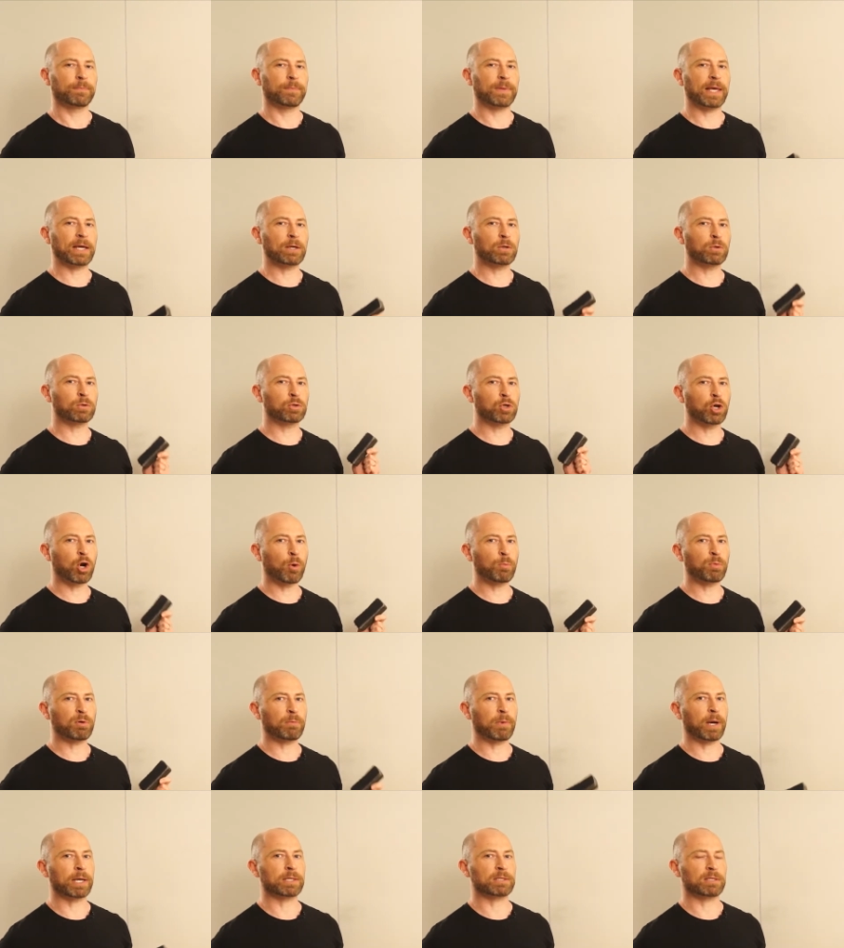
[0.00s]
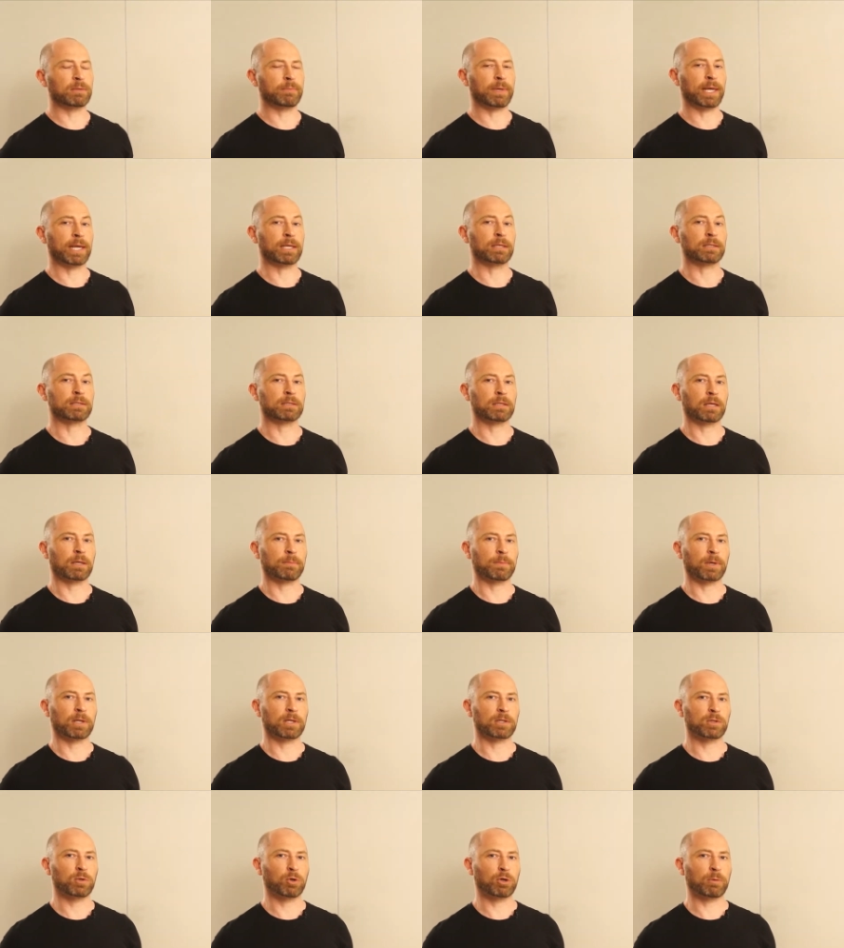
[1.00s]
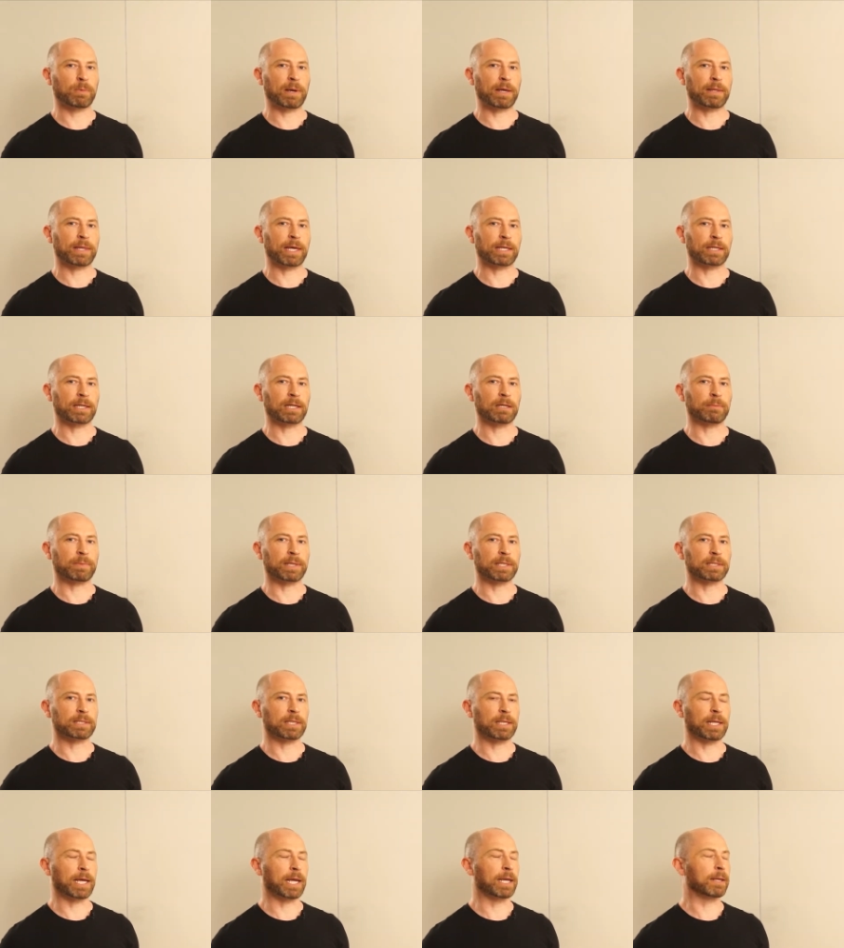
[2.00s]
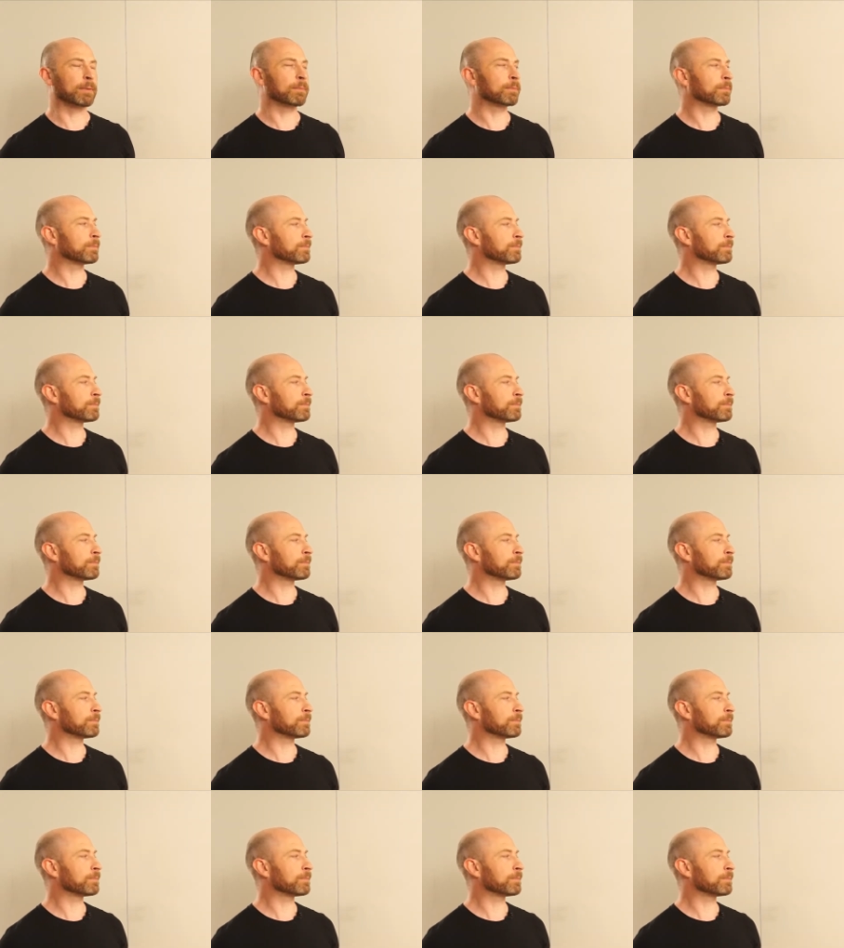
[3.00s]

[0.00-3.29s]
They're called compromised domains. I'm going to talk about that a little bit today.